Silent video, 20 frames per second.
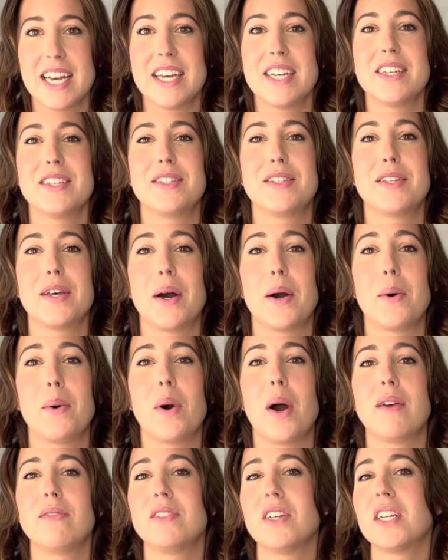So
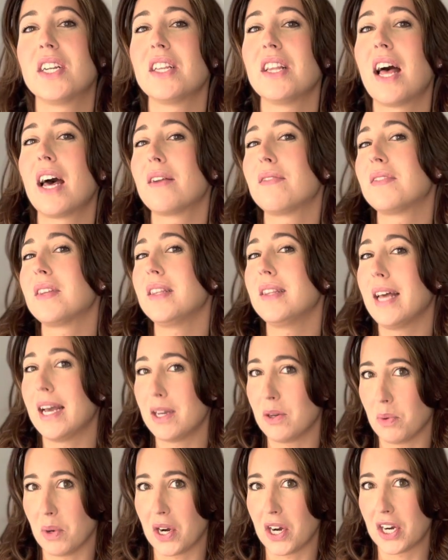I've done a lot of the
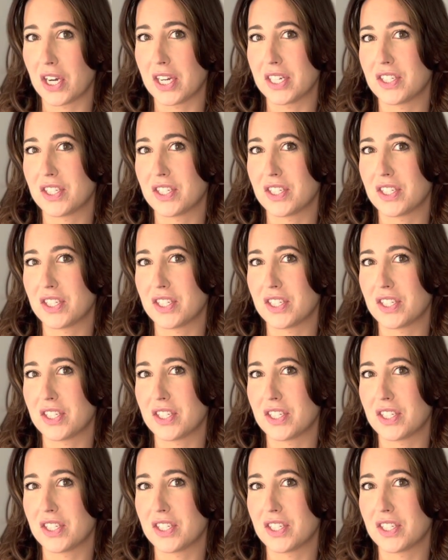legwork.